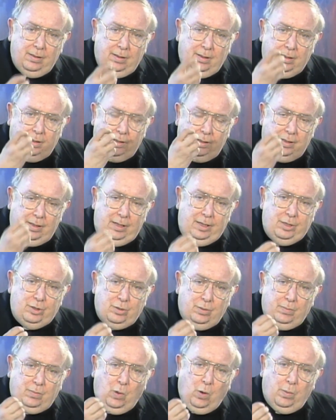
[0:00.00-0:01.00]
At each
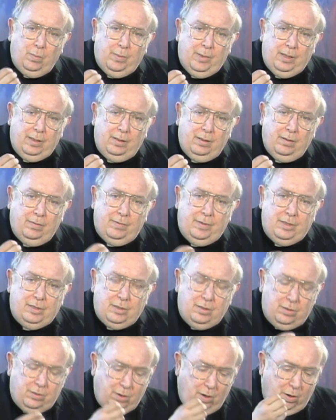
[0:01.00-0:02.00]
moment of his
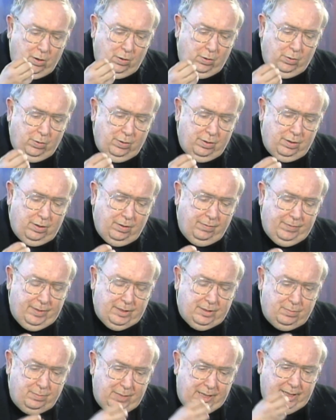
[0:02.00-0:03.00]
growth, of
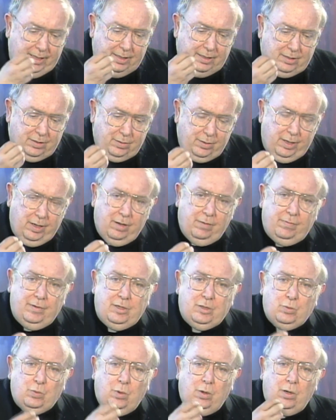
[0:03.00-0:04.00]
his ministry, of
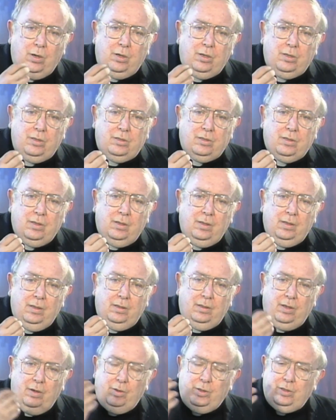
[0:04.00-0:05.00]
his words,
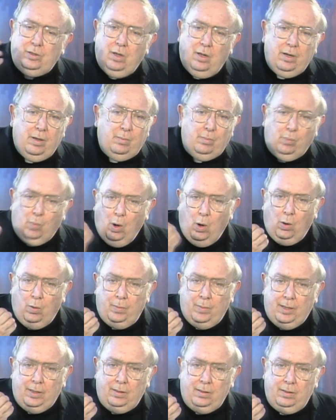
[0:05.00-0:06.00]
there is not a
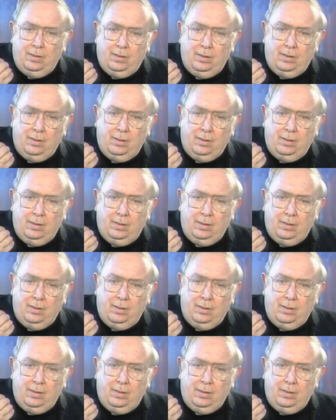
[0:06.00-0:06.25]
moment